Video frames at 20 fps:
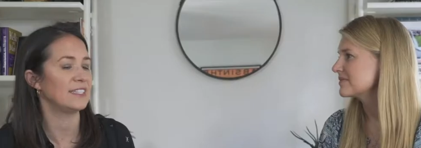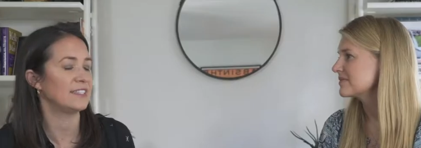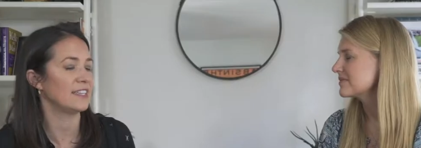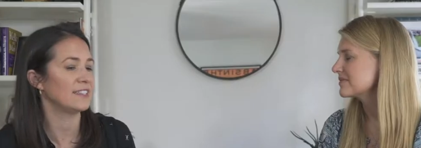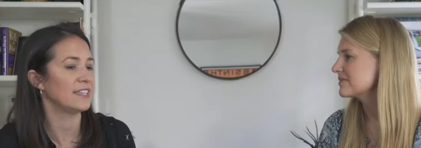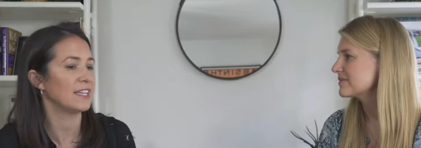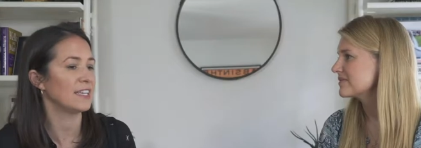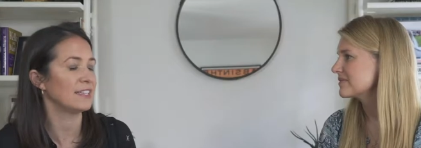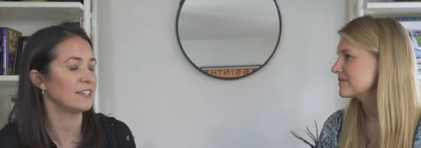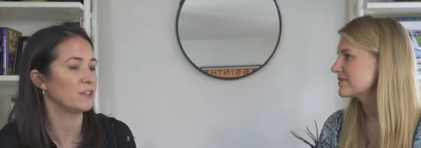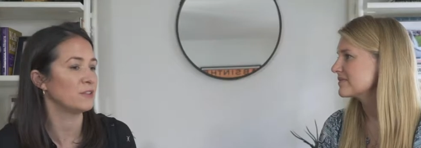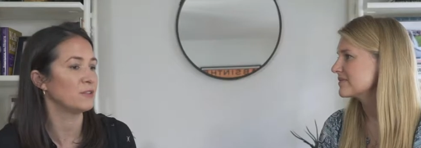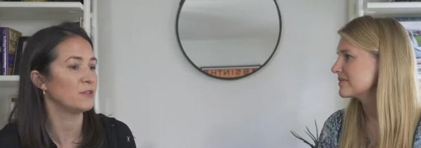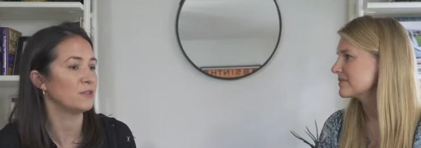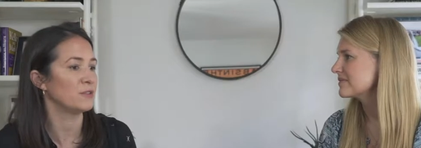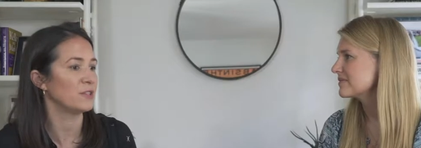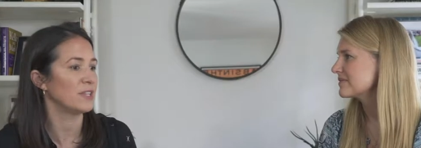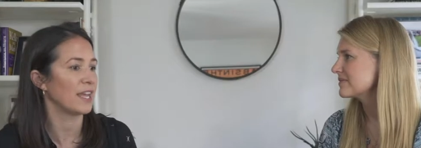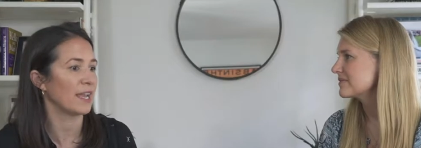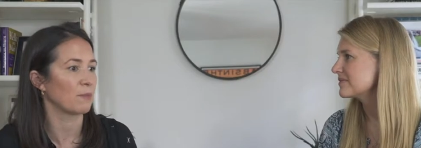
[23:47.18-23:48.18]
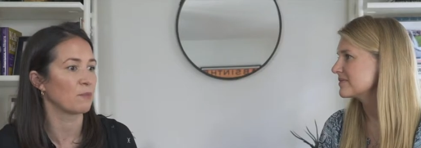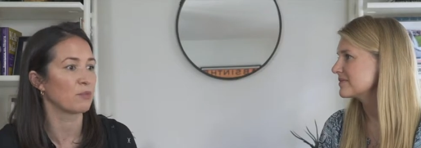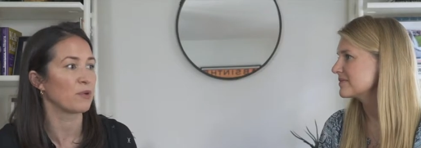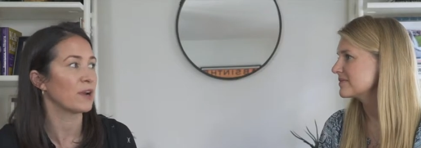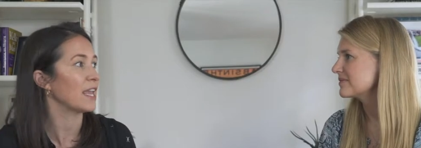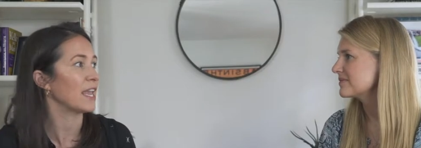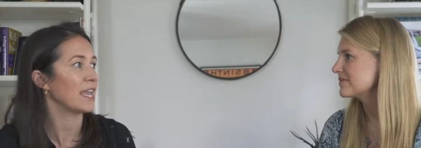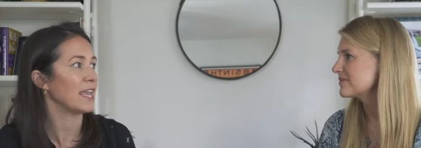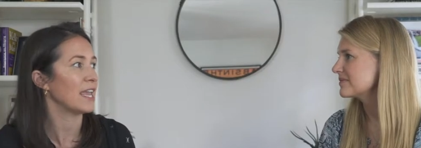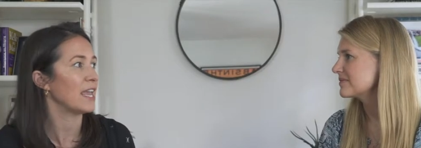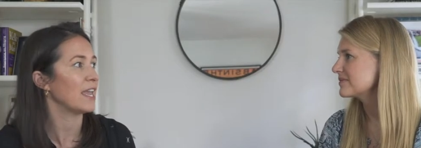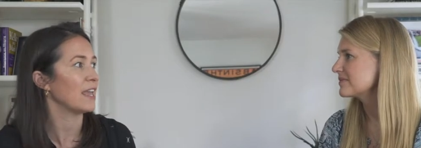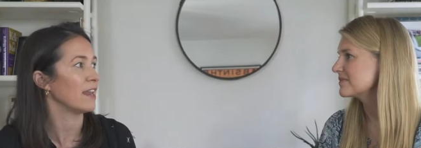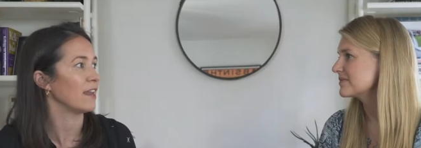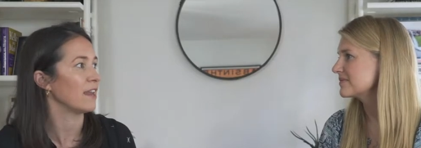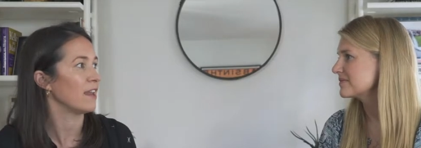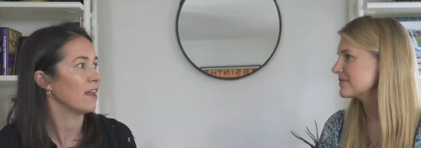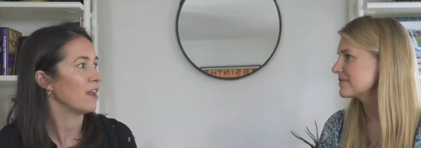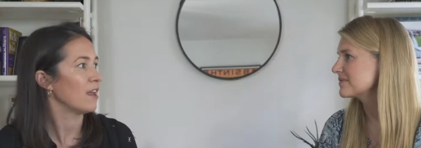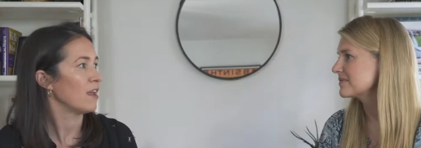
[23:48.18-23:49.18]
Speaker 1: it doesn't include like bringing
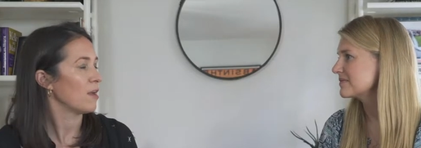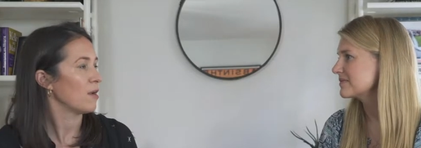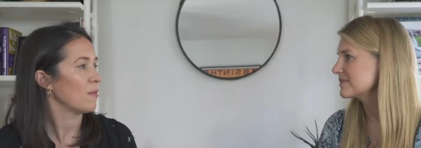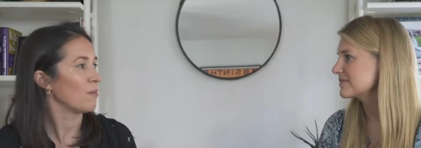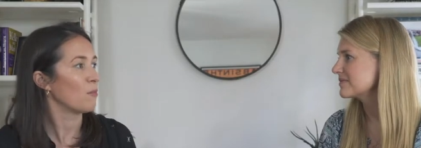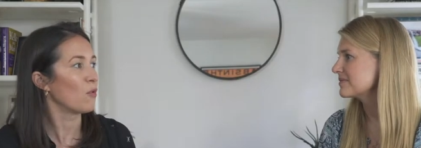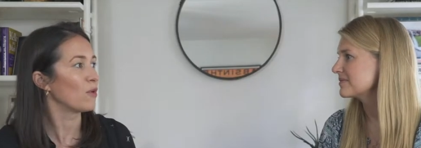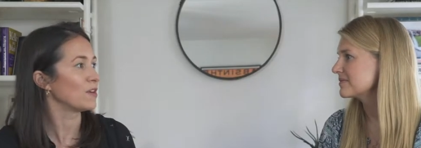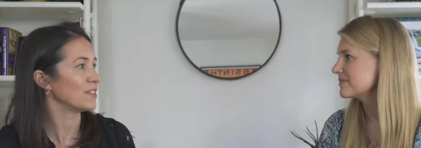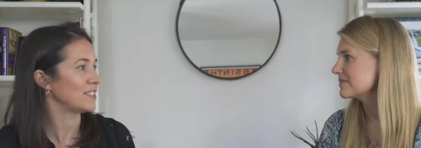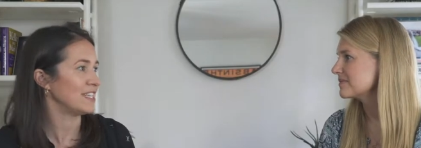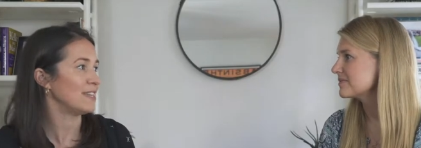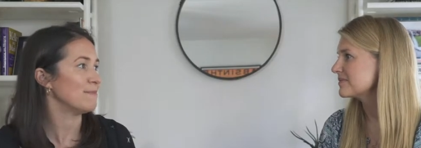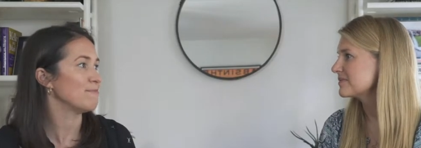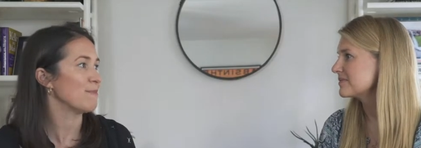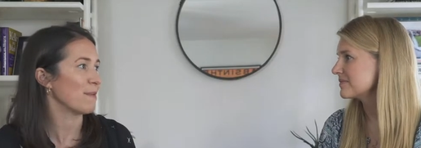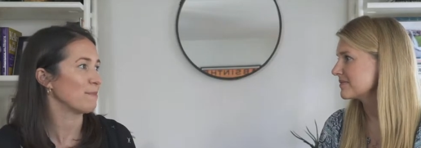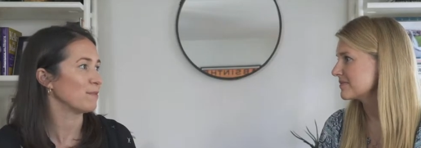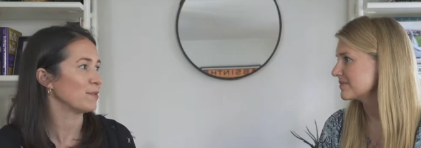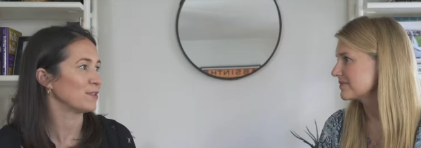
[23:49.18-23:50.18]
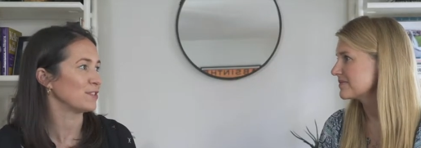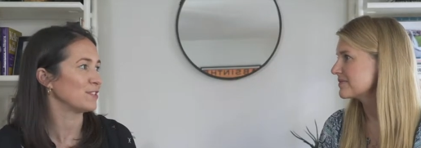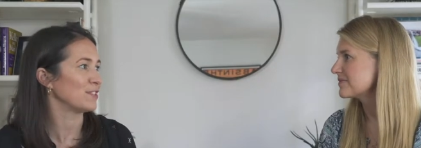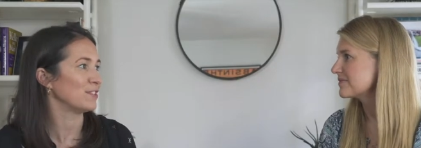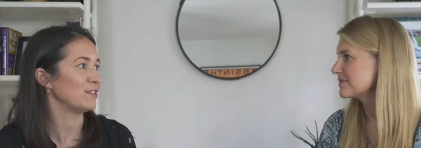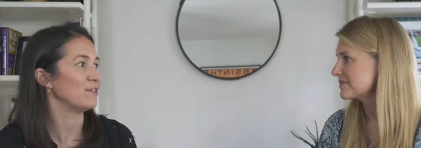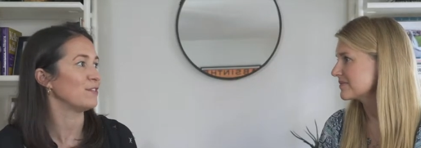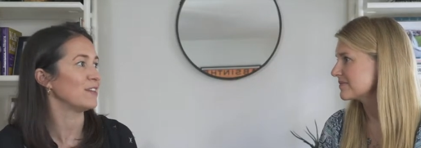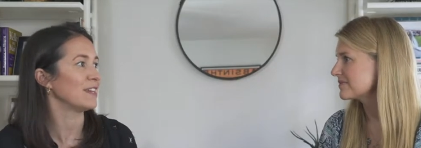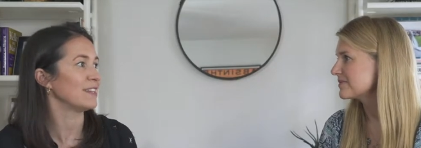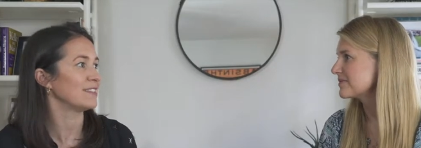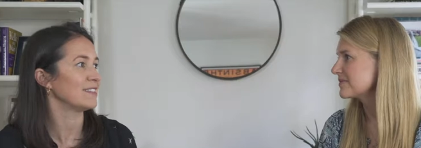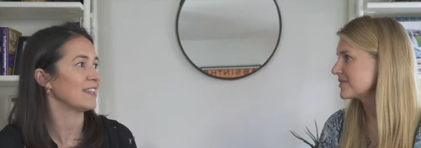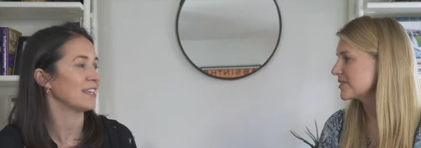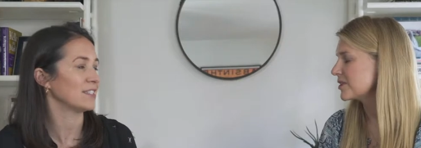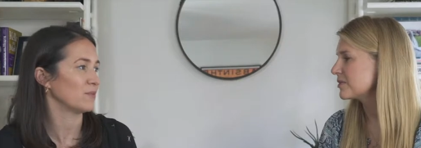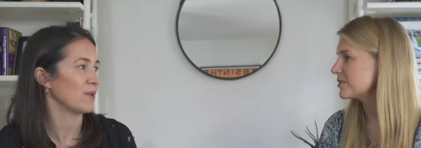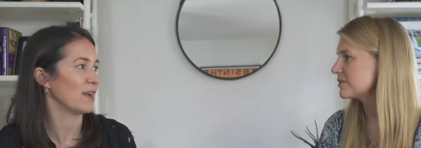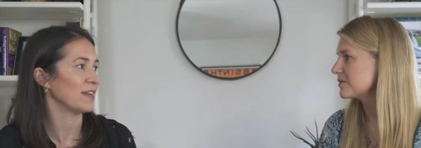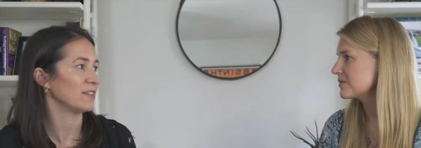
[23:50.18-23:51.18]
in more team members to do this.
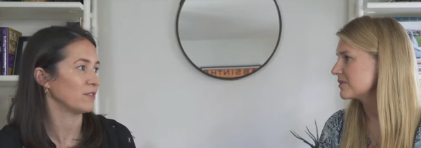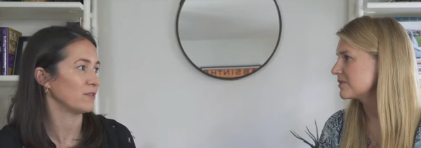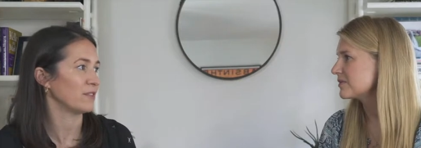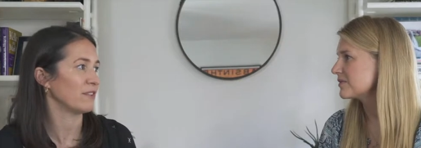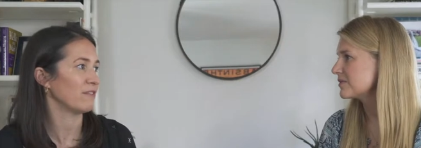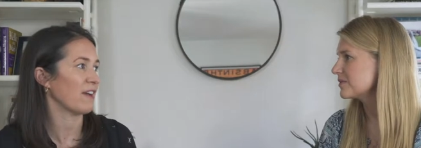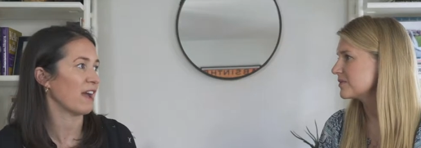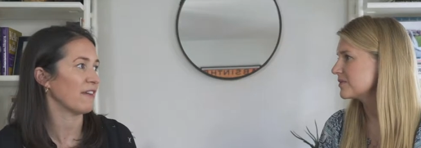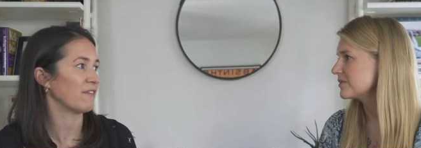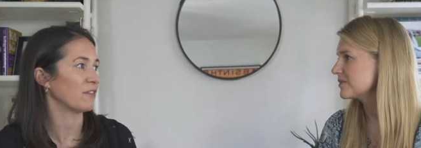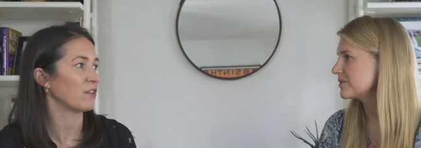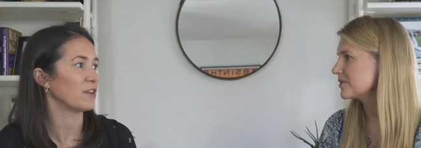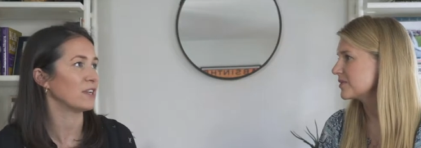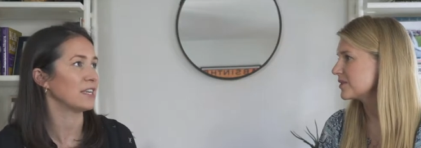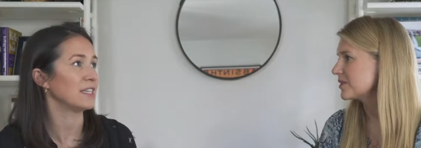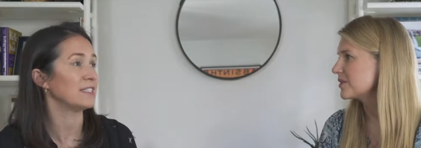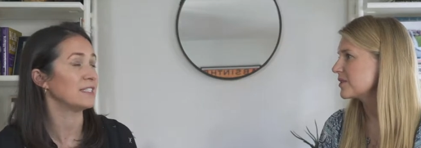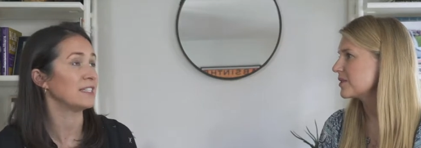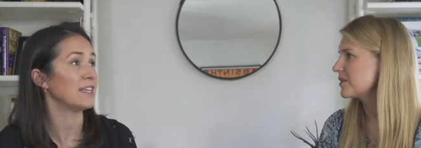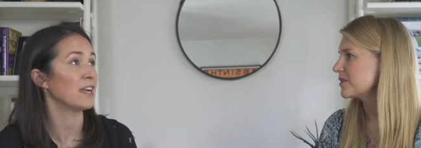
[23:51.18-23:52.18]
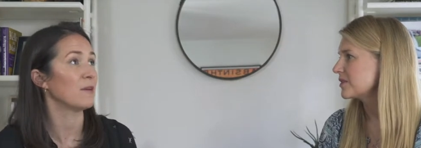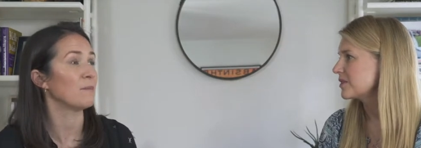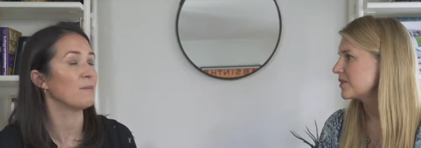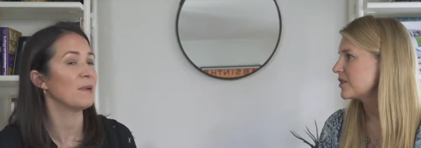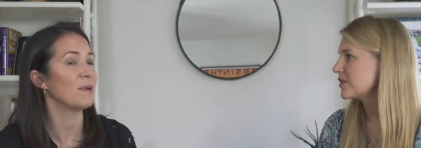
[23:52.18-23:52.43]
That's why it's only five ingredients a year.